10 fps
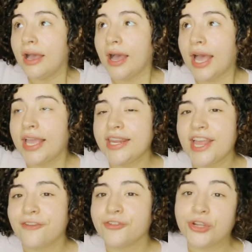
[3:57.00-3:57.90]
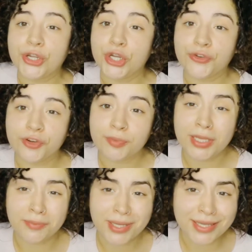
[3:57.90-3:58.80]
I never heard from
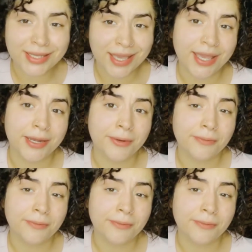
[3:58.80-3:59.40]
him again.